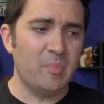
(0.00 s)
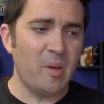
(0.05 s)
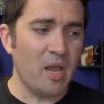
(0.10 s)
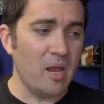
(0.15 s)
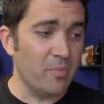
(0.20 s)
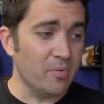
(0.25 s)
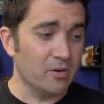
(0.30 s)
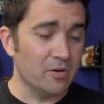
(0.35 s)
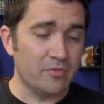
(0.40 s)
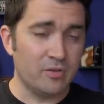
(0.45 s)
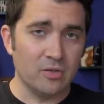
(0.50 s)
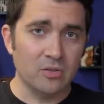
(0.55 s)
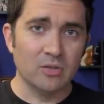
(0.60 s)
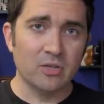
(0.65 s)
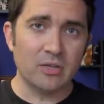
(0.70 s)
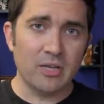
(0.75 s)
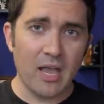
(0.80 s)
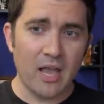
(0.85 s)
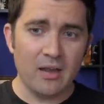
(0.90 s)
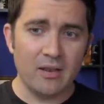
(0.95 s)
Paper, if you
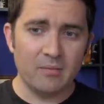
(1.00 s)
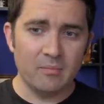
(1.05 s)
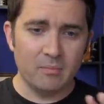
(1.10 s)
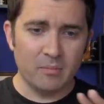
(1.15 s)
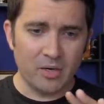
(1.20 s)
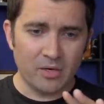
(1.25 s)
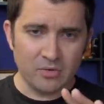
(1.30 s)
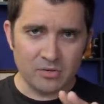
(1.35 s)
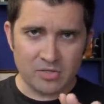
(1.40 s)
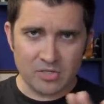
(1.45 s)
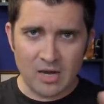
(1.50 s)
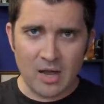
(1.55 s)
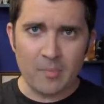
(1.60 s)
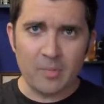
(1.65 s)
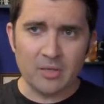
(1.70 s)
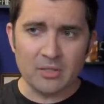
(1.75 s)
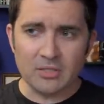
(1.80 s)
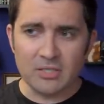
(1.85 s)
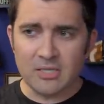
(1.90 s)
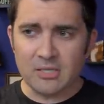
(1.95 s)
look at it
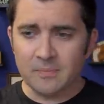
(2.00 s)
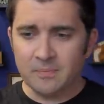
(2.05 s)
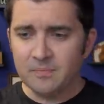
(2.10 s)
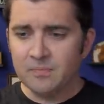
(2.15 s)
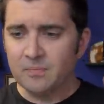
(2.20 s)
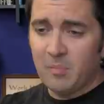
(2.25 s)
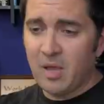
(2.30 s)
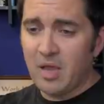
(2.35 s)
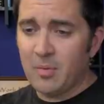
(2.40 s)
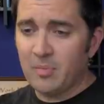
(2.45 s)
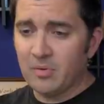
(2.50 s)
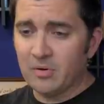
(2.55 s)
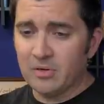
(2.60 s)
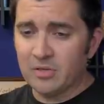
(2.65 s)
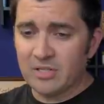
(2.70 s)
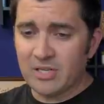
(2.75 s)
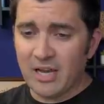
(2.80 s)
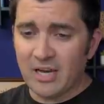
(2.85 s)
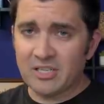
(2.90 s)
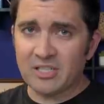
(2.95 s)
microscopically, paper
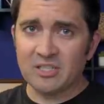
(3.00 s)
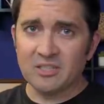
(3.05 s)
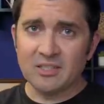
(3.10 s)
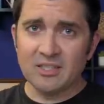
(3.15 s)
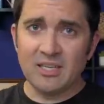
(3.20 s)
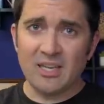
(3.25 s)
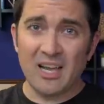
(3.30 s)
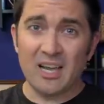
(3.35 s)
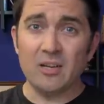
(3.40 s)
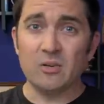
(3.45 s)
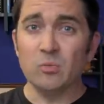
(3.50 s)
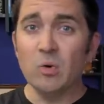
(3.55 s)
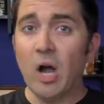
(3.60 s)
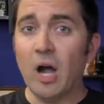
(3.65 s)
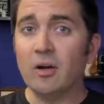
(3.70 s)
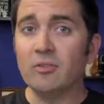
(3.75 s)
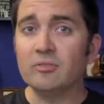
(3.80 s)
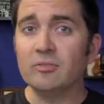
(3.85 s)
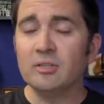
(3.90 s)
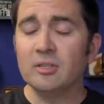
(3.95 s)
is actually kind of
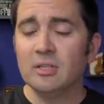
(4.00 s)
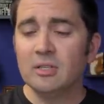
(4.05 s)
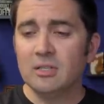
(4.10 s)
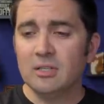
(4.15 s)
rough.